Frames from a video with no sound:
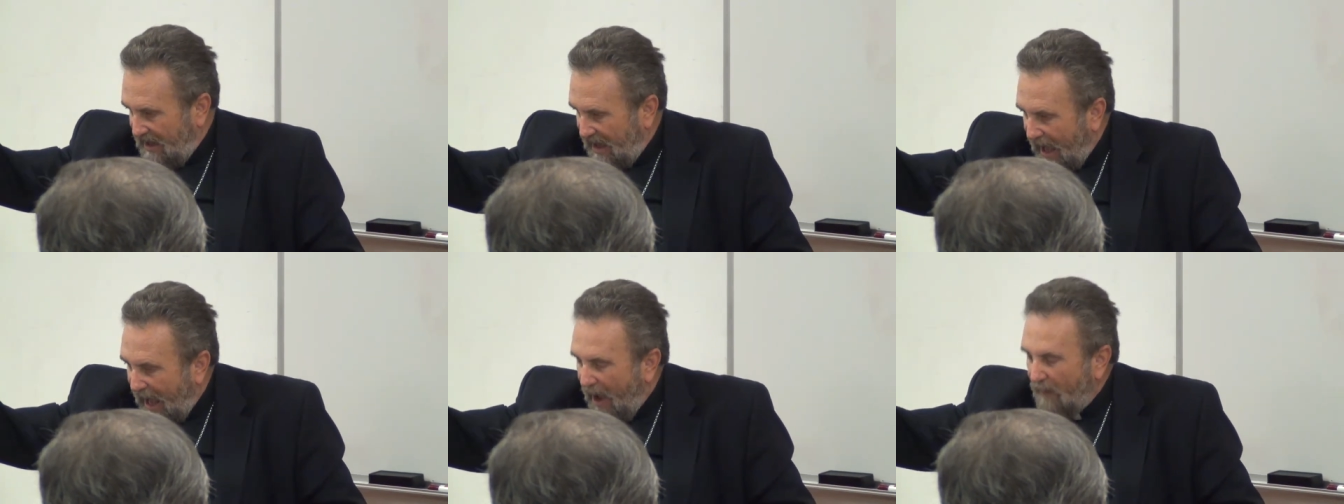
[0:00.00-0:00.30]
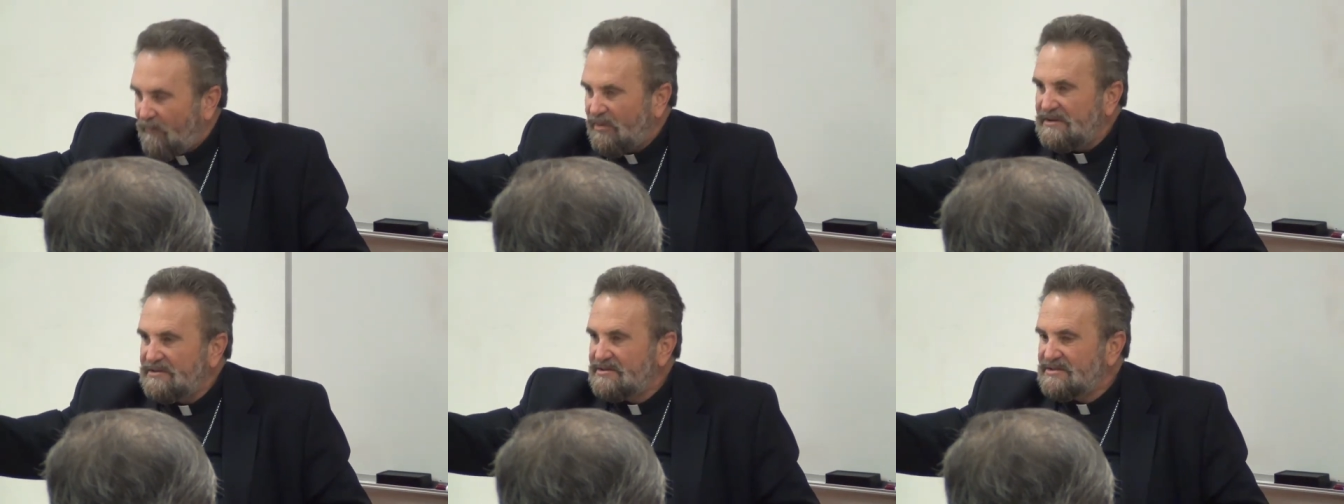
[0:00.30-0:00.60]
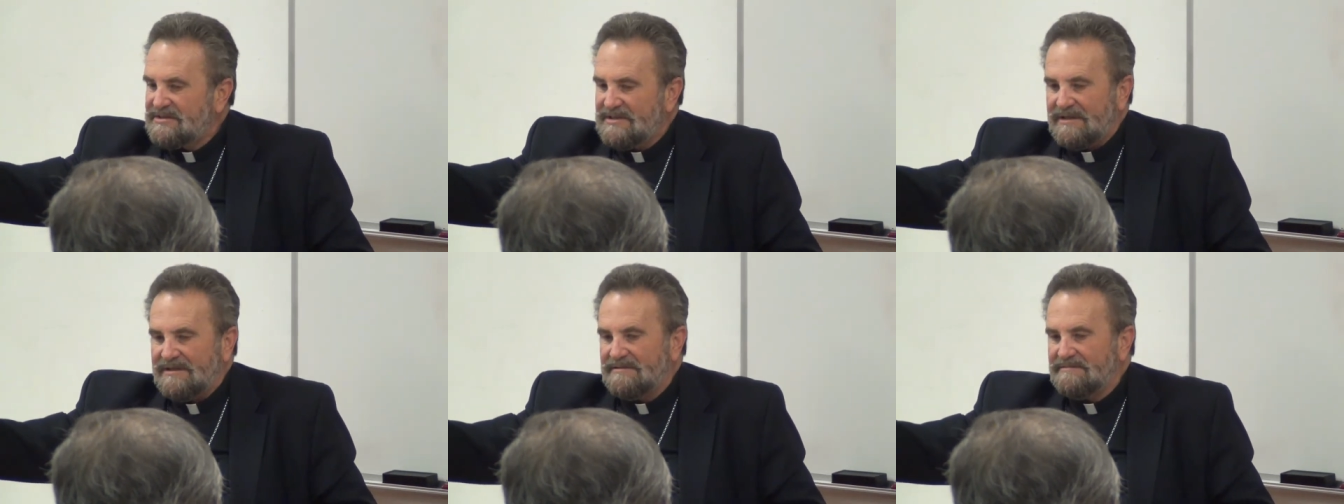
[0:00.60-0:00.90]

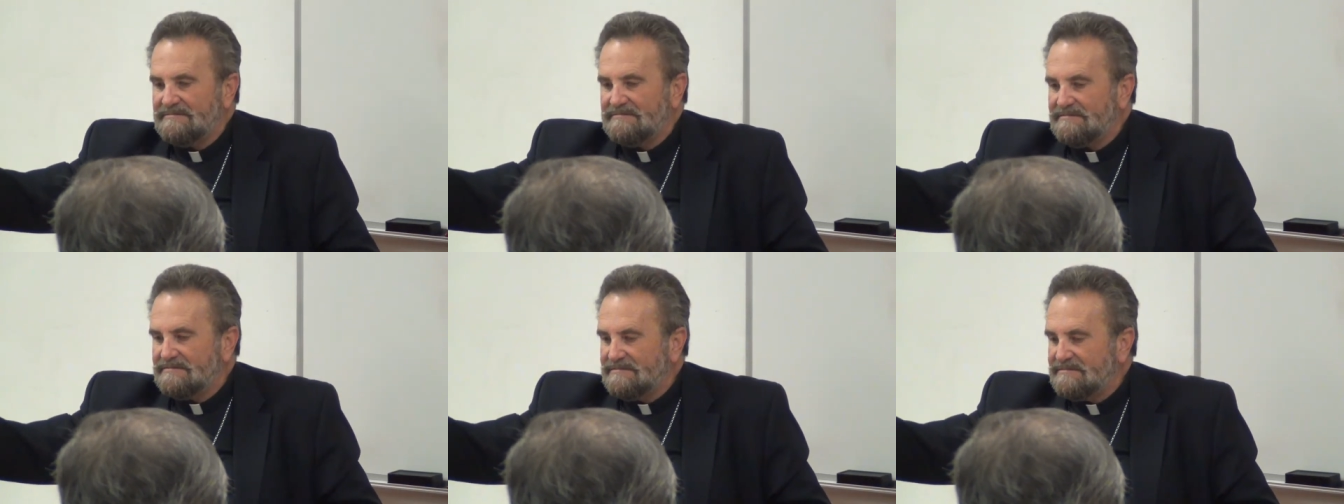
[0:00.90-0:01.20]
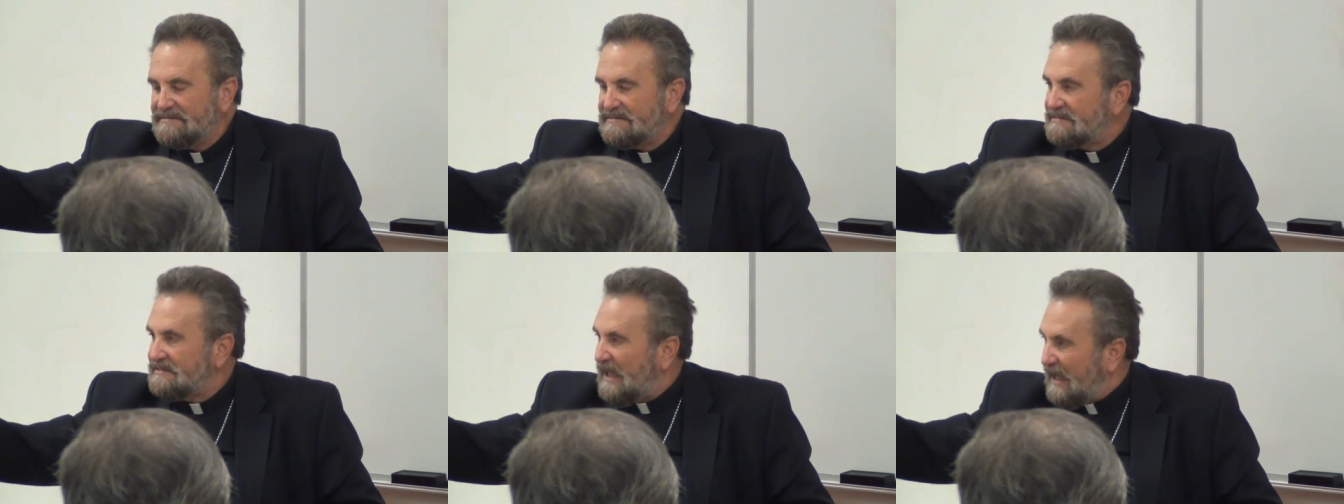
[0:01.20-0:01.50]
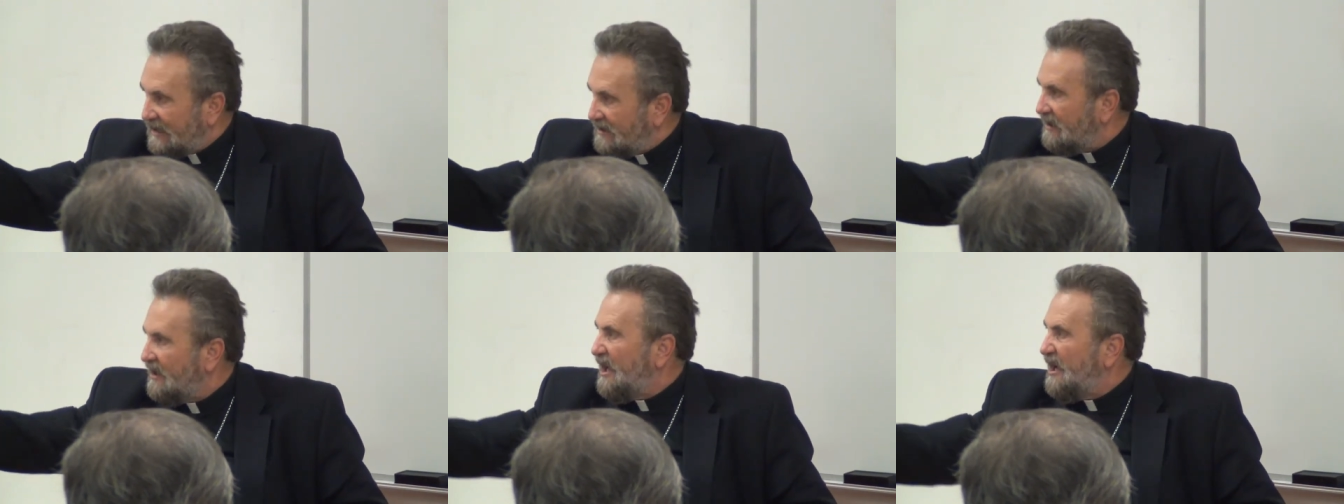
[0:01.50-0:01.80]
happens
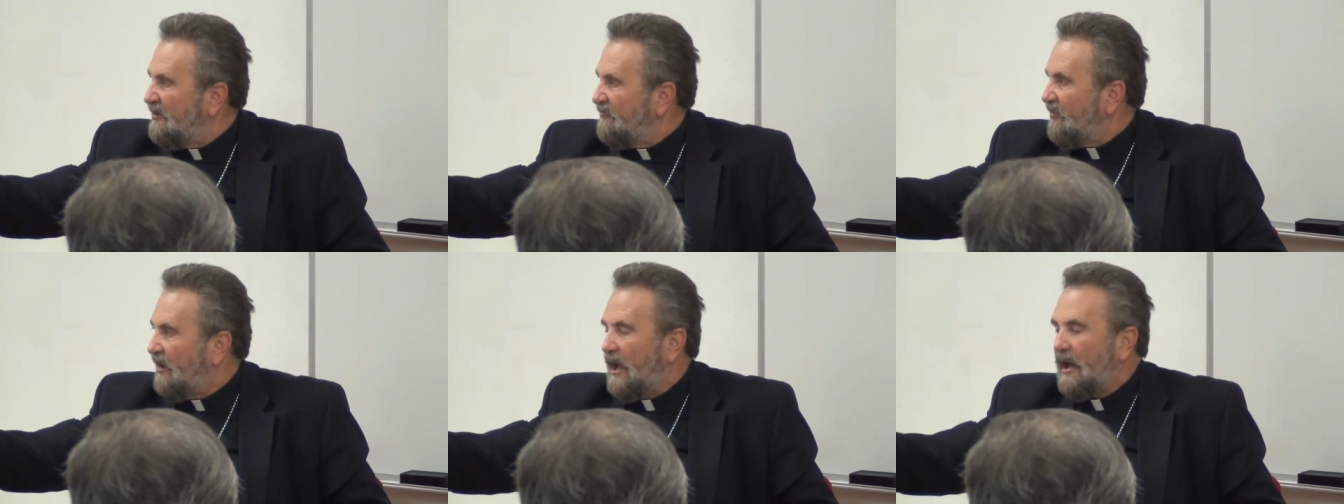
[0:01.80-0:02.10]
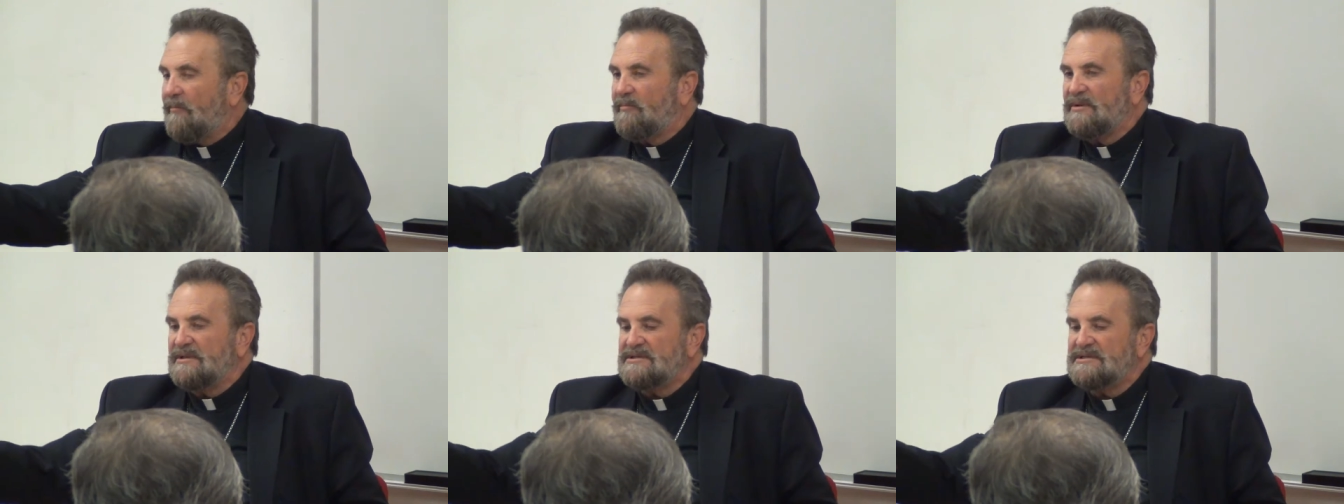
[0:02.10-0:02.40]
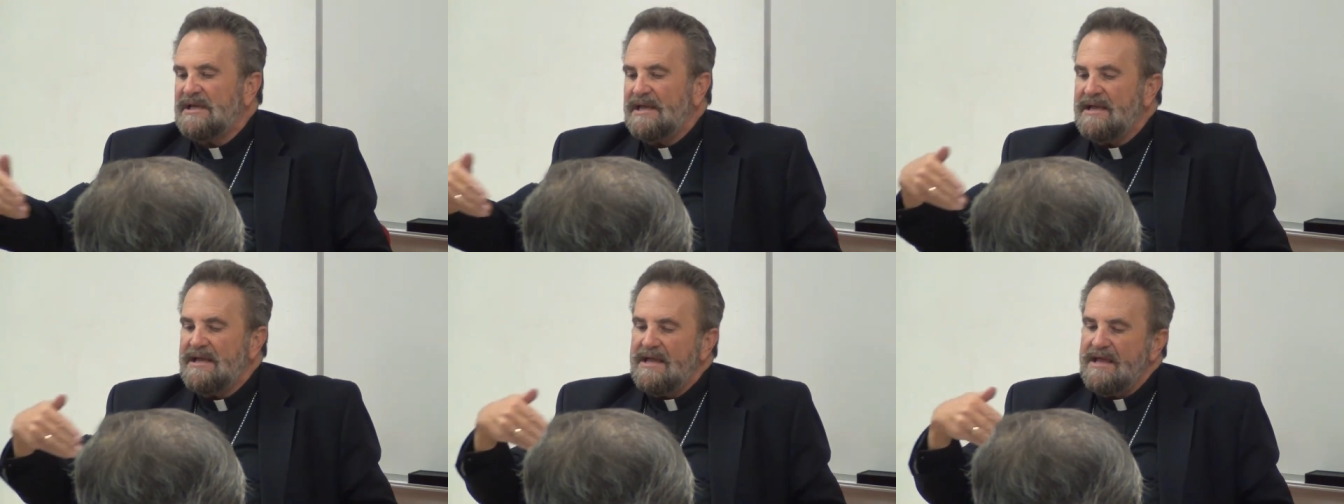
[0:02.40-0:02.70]
like life
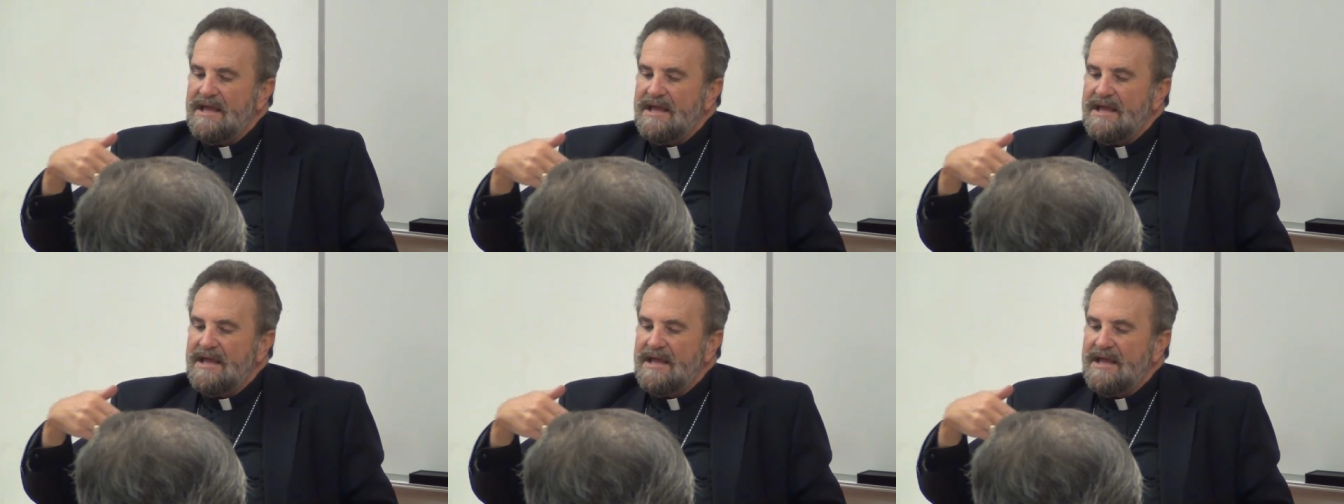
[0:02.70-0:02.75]
happens.